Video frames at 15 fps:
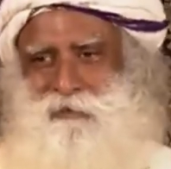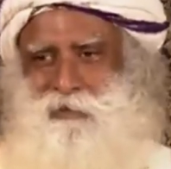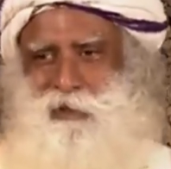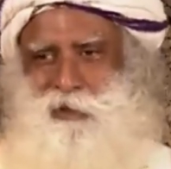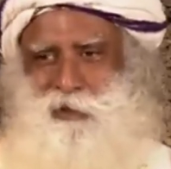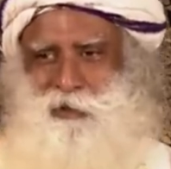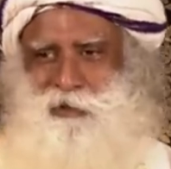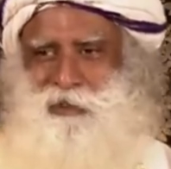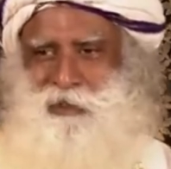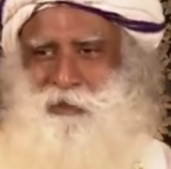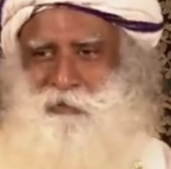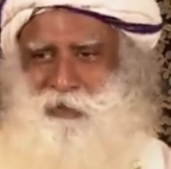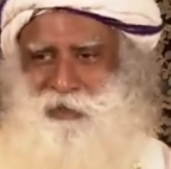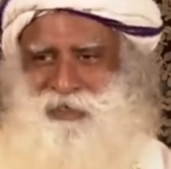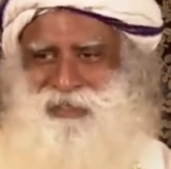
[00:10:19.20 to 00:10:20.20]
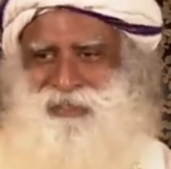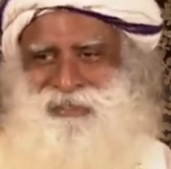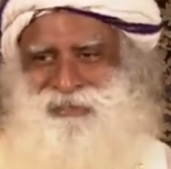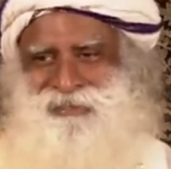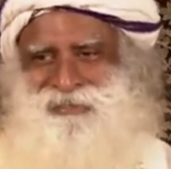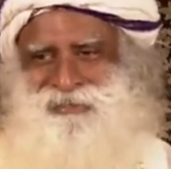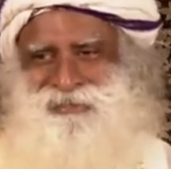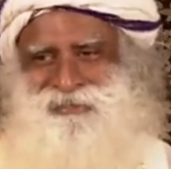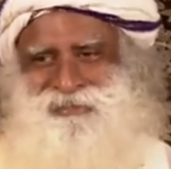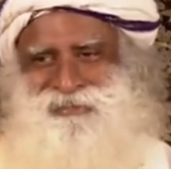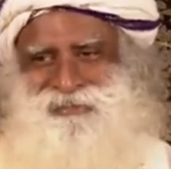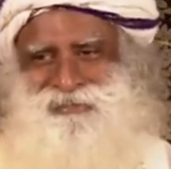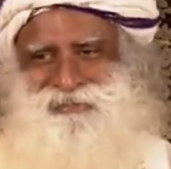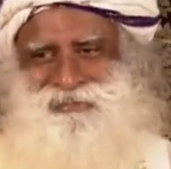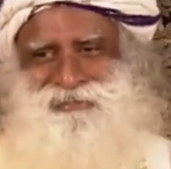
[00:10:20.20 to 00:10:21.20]
5 o'clock in the morning
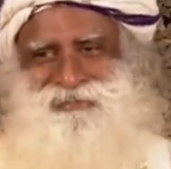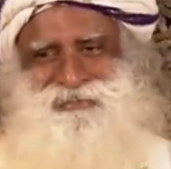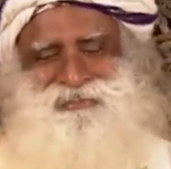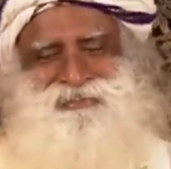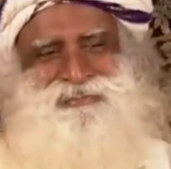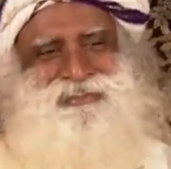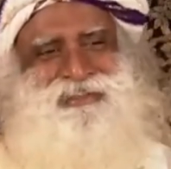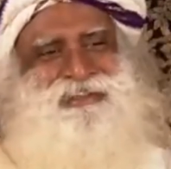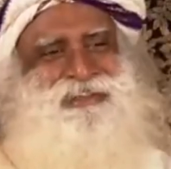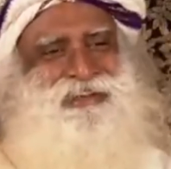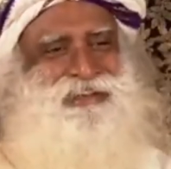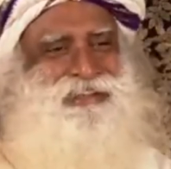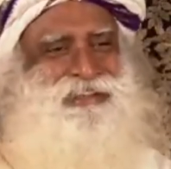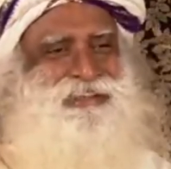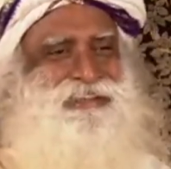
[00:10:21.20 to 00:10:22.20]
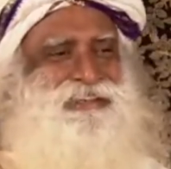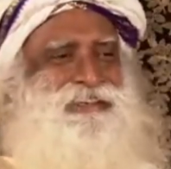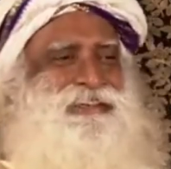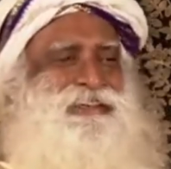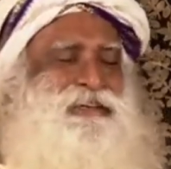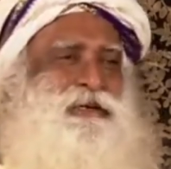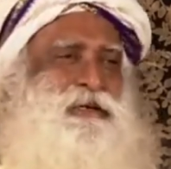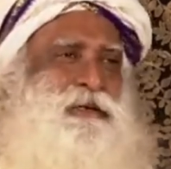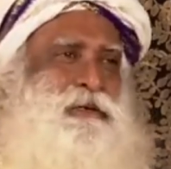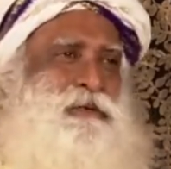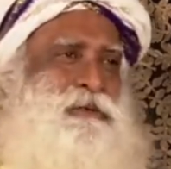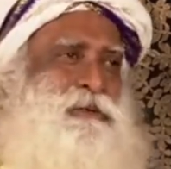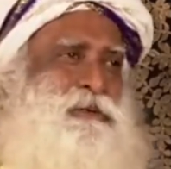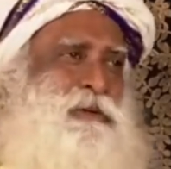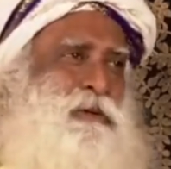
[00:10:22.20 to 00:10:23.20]
generally.
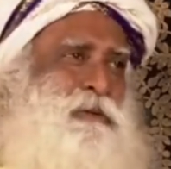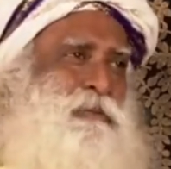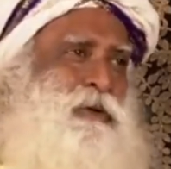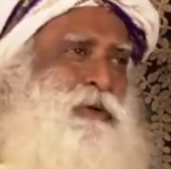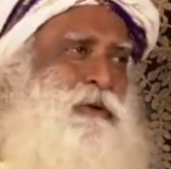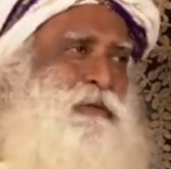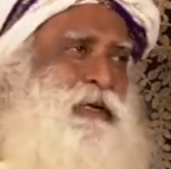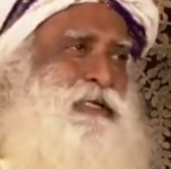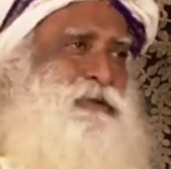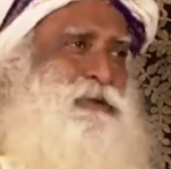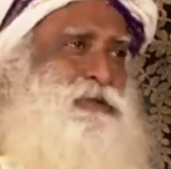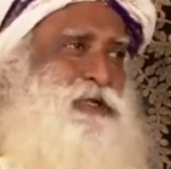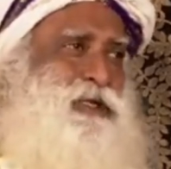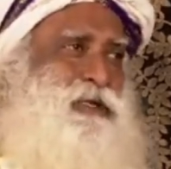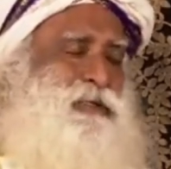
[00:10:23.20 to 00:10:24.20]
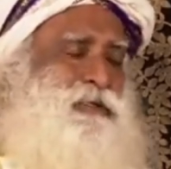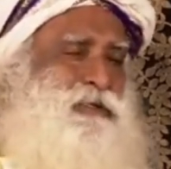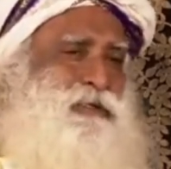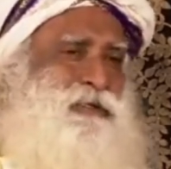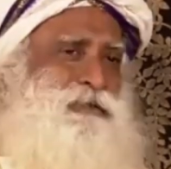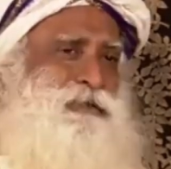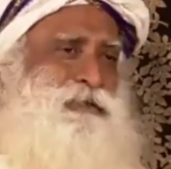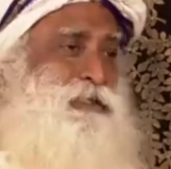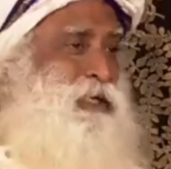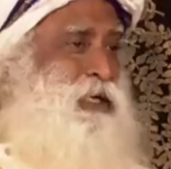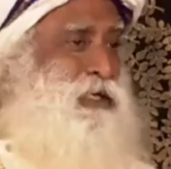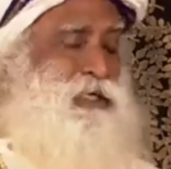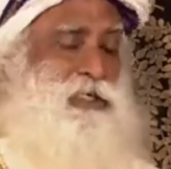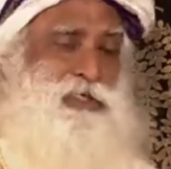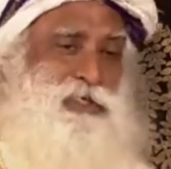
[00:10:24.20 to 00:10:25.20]
So don't motivate your children, it's
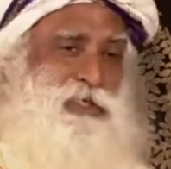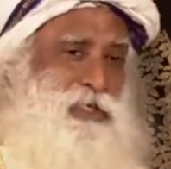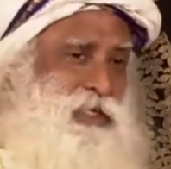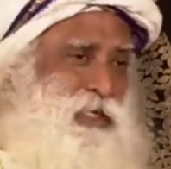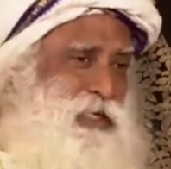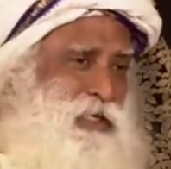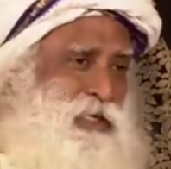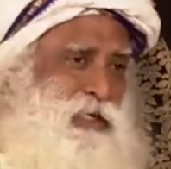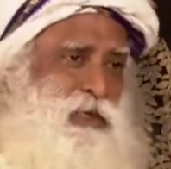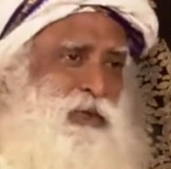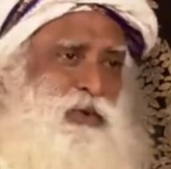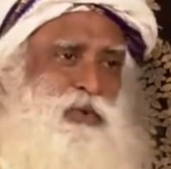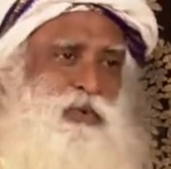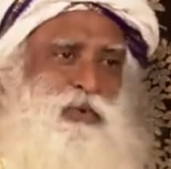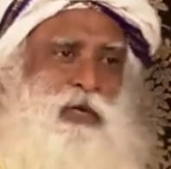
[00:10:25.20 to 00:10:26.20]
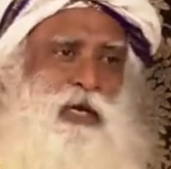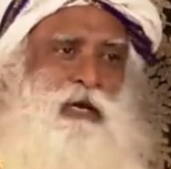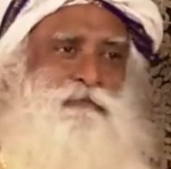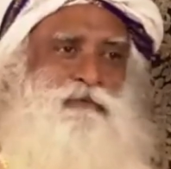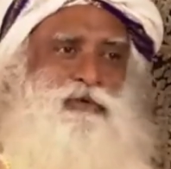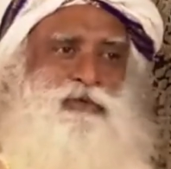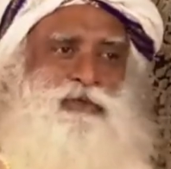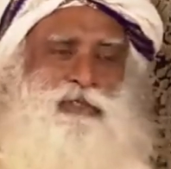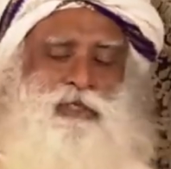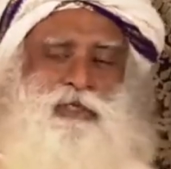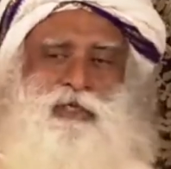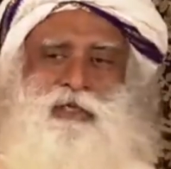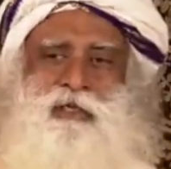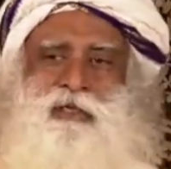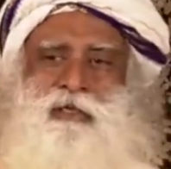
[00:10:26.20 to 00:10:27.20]
not necessary. You have to
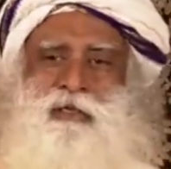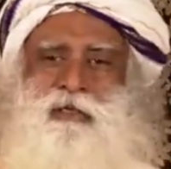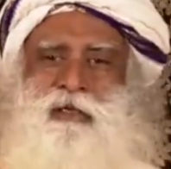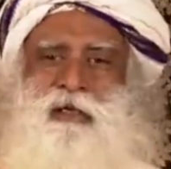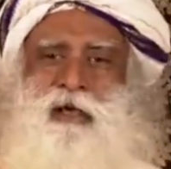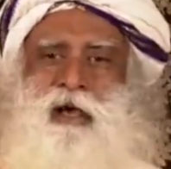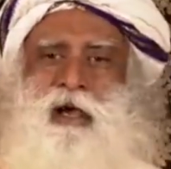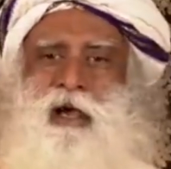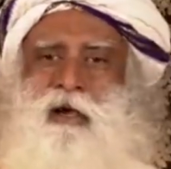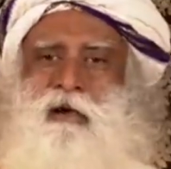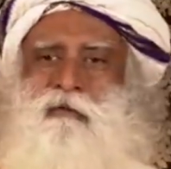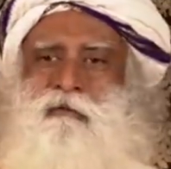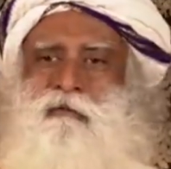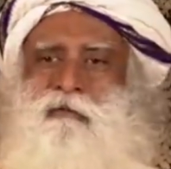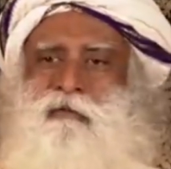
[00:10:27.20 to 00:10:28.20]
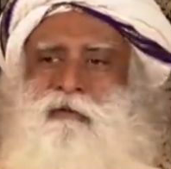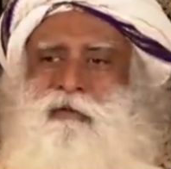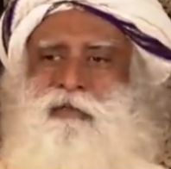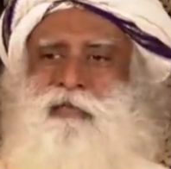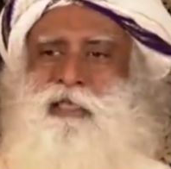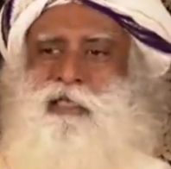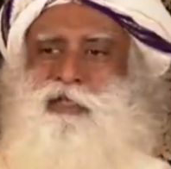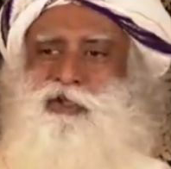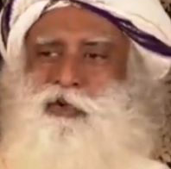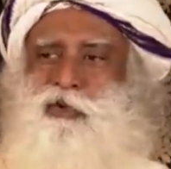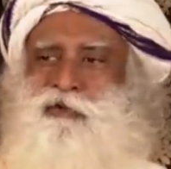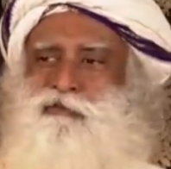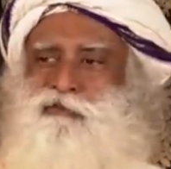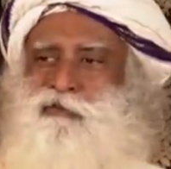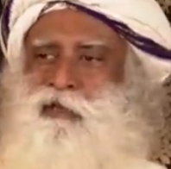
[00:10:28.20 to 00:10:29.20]
see how they're
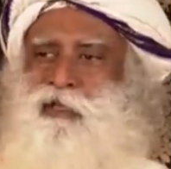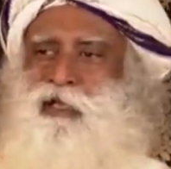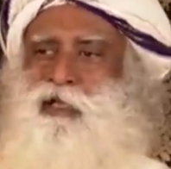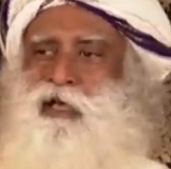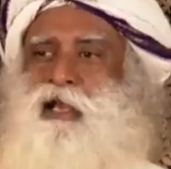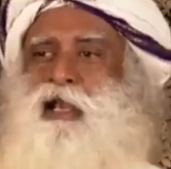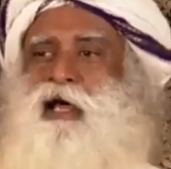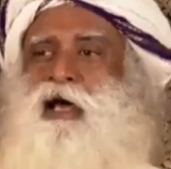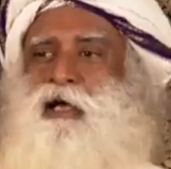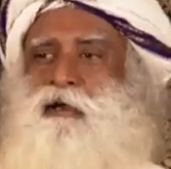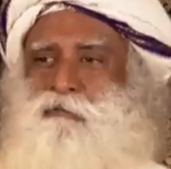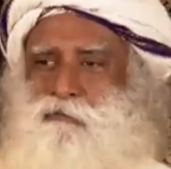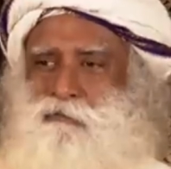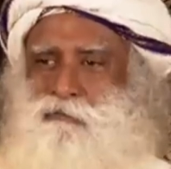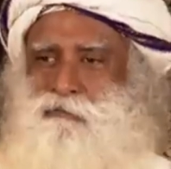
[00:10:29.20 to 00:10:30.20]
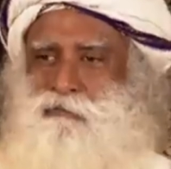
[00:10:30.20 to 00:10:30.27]
joyful and alive.